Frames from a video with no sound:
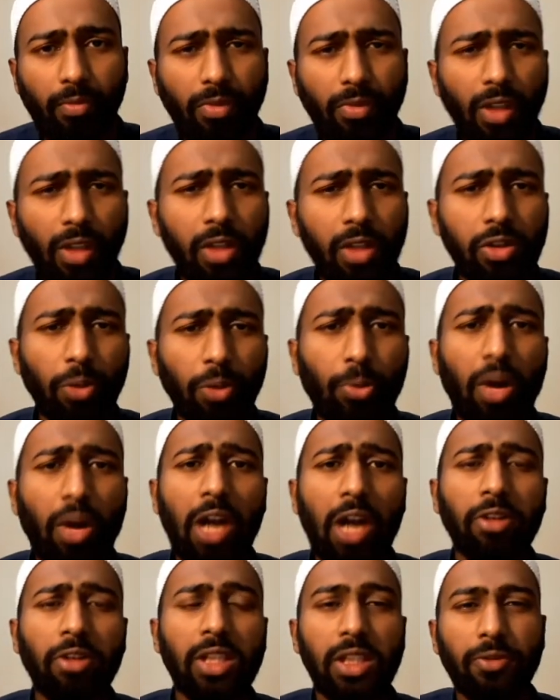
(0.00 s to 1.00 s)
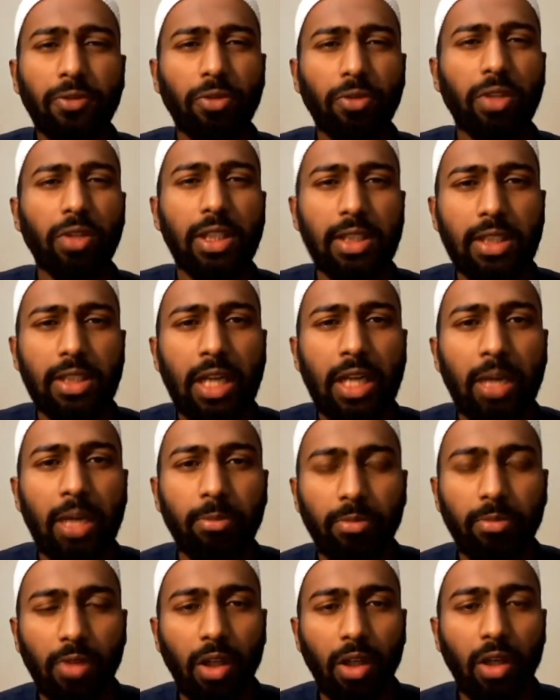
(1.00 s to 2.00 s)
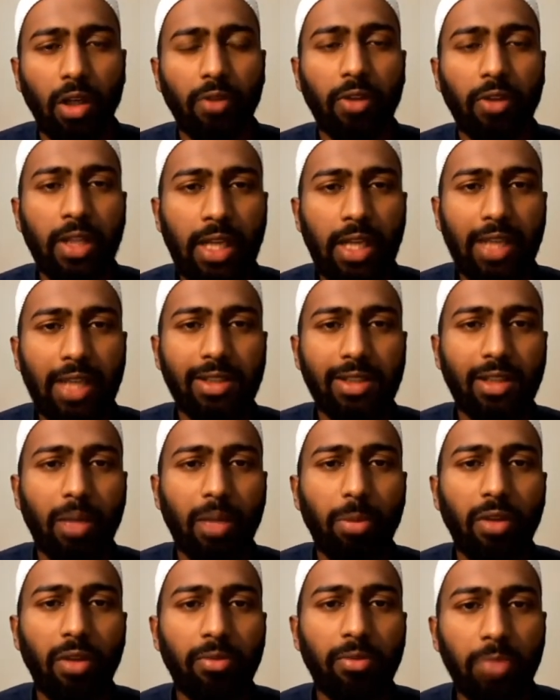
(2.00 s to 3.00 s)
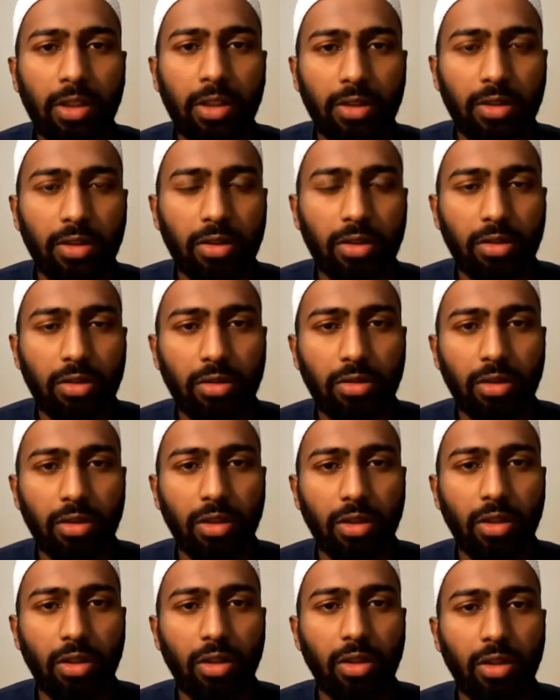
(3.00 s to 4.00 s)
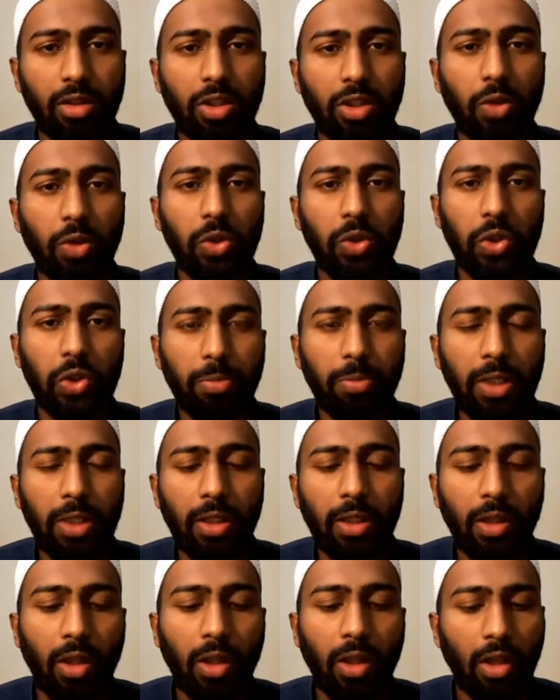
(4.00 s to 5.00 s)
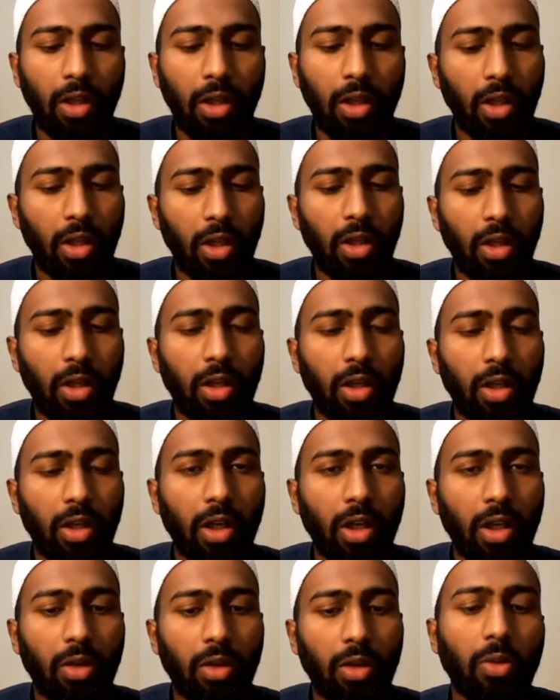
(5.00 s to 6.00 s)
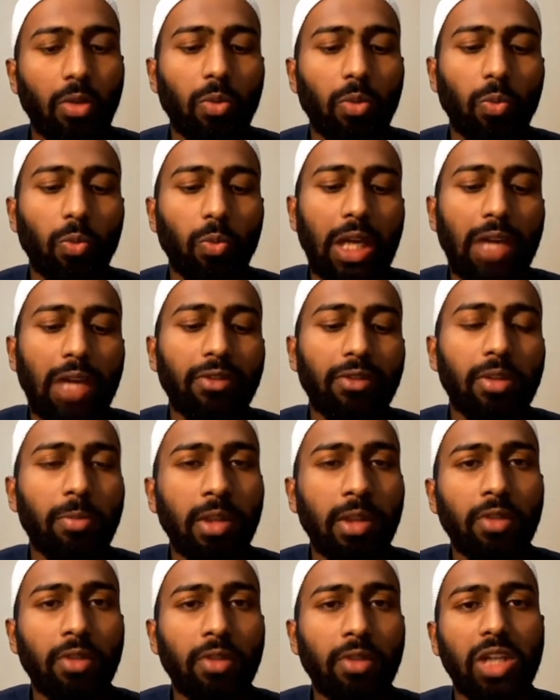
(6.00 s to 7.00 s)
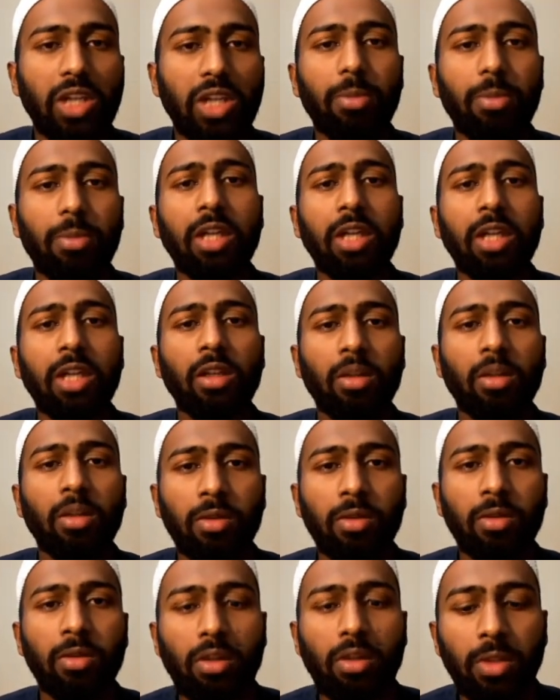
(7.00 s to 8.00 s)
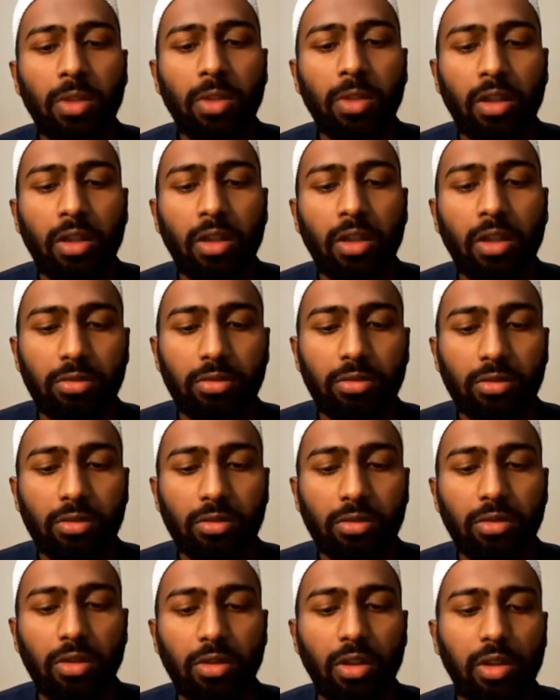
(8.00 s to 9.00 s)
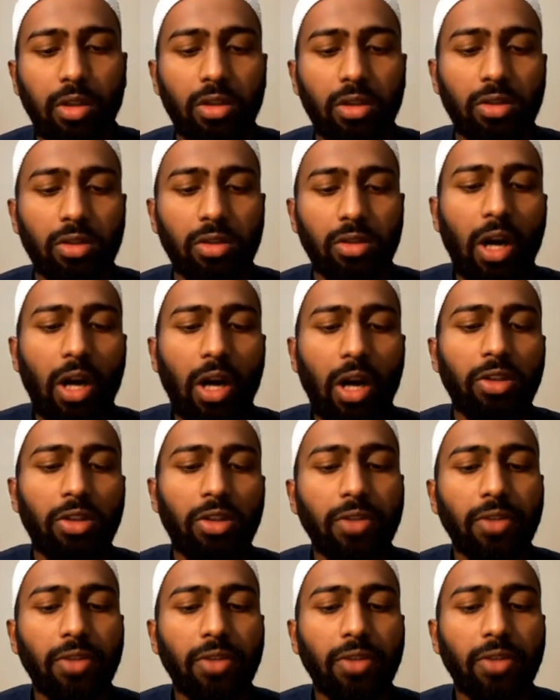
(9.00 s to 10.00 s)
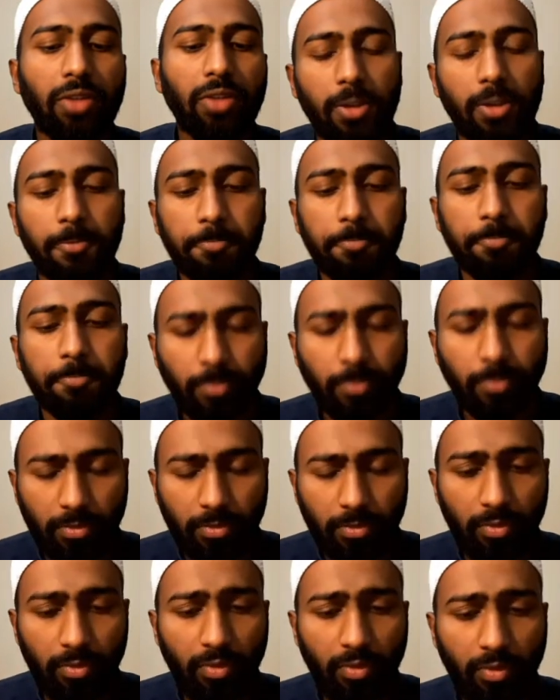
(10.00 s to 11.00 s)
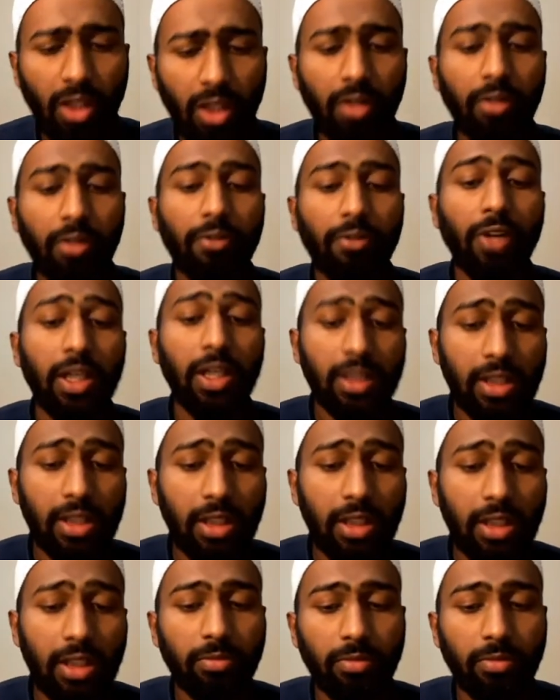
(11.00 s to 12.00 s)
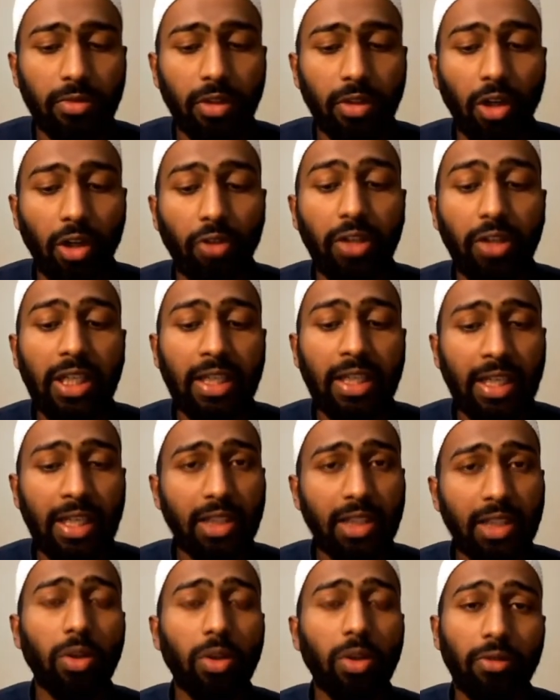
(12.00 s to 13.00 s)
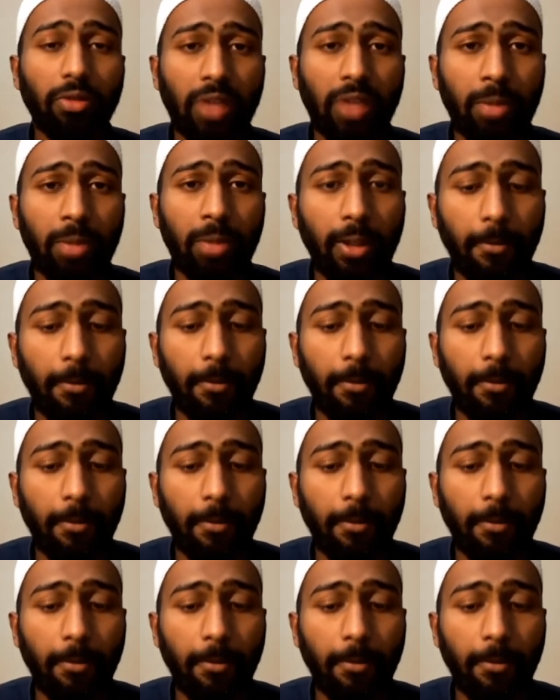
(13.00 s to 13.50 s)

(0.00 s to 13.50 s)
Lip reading: So priorities for this time, for the next couple of months. So it should be, we have the month of Sha'ban and then the month of Ramadan. So priorities for us. Firstly, reconnect with your family,